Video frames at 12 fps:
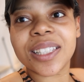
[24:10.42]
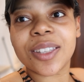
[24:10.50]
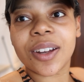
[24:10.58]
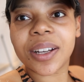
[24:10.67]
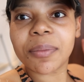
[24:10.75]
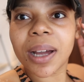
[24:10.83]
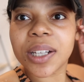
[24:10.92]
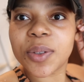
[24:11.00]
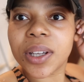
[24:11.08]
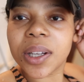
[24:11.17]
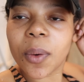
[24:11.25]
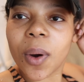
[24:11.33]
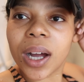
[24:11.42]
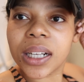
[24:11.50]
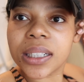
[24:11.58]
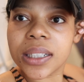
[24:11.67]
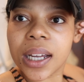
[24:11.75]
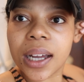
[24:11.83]
starting my
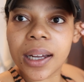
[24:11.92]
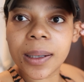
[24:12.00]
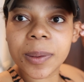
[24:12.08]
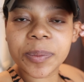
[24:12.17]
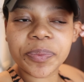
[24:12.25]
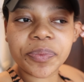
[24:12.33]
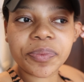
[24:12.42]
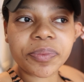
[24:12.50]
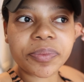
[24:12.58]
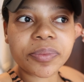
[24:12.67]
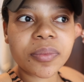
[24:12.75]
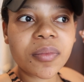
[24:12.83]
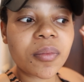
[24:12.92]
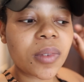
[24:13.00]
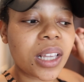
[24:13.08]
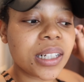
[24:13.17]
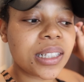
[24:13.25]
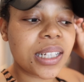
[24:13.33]
21 um,
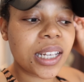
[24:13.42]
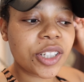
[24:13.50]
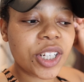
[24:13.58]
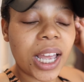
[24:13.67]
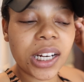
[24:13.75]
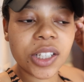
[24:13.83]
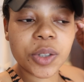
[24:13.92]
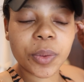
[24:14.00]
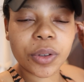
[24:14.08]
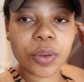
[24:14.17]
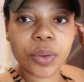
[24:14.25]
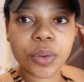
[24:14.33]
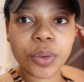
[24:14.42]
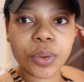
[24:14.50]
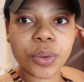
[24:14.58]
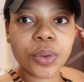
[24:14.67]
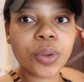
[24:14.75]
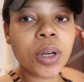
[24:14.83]
day challenge with
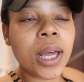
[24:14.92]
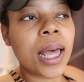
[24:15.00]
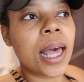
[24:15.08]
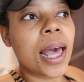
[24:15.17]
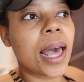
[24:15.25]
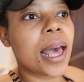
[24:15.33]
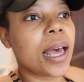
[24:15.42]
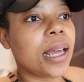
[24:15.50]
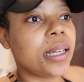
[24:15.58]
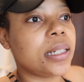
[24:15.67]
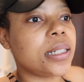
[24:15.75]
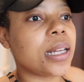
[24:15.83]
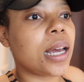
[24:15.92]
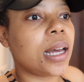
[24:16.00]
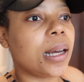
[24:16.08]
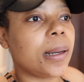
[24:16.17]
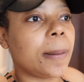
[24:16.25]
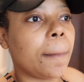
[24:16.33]
Google, and
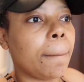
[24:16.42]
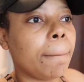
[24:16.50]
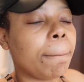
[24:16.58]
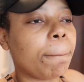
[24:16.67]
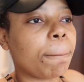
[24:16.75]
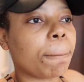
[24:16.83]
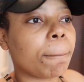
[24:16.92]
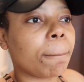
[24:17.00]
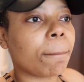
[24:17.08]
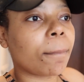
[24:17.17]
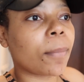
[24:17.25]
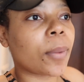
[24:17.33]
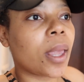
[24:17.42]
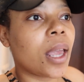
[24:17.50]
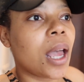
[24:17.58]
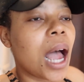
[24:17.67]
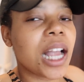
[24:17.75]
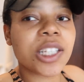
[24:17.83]
um,
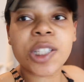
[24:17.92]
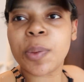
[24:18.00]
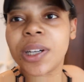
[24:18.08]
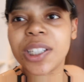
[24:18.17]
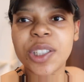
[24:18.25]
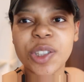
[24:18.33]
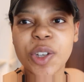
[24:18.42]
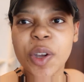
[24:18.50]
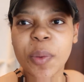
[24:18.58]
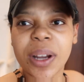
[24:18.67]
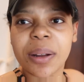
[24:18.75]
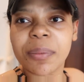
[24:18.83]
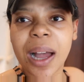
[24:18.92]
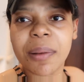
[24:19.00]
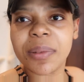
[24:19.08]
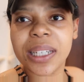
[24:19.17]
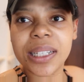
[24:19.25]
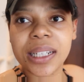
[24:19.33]
I just wanted to show you what I'm,
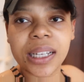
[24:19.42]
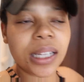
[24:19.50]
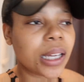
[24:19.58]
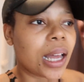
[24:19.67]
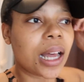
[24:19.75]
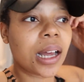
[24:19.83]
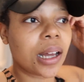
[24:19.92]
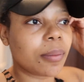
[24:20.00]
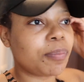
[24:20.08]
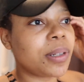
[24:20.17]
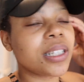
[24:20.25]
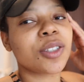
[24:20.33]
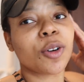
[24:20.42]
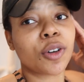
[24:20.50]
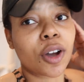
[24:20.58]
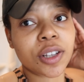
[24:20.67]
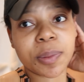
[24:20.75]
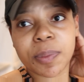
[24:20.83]
I'm eating. Uh, please
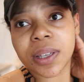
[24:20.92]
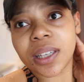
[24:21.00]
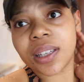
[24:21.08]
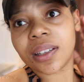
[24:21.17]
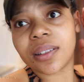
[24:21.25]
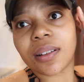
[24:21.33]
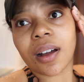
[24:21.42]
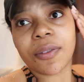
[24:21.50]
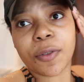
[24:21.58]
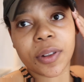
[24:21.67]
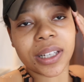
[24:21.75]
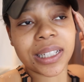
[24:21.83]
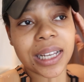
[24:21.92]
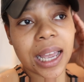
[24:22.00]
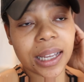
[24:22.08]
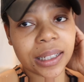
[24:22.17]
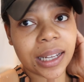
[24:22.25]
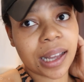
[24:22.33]
don't ask me for the
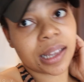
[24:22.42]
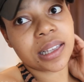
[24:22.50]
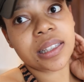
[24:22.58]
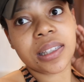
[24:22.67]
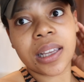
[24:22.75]
diet, guys.